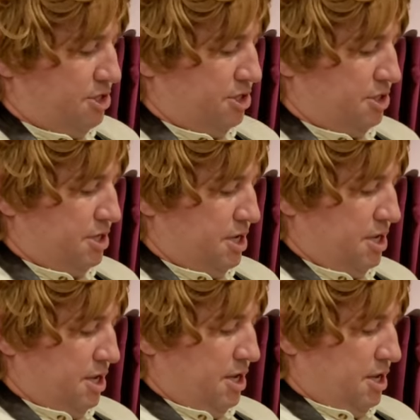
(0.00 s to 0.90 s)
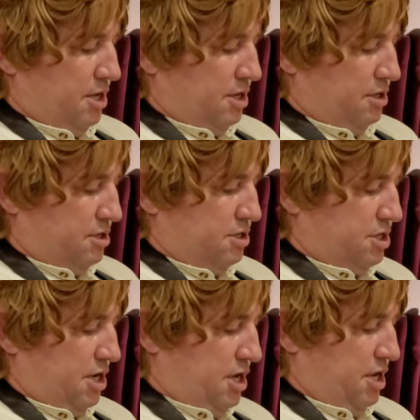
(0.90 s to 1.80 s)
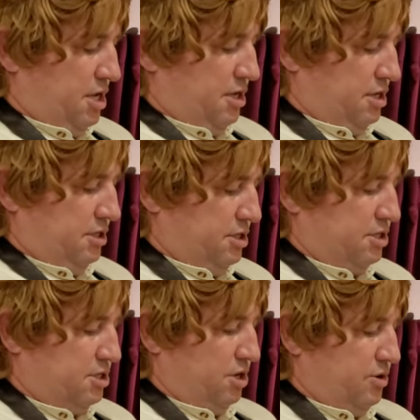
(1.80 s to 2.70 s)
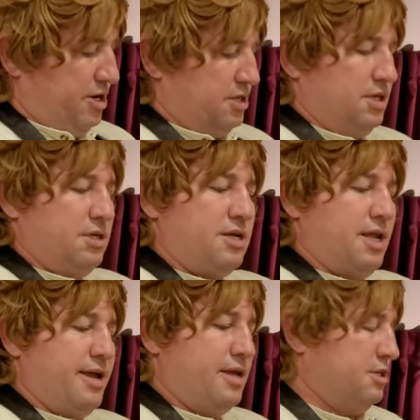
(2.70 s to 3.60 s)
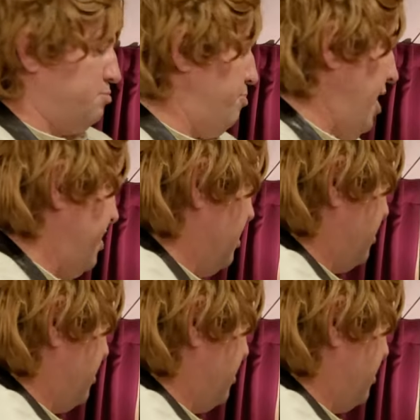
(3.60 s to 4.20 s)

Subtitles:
just so it doesn't look like his body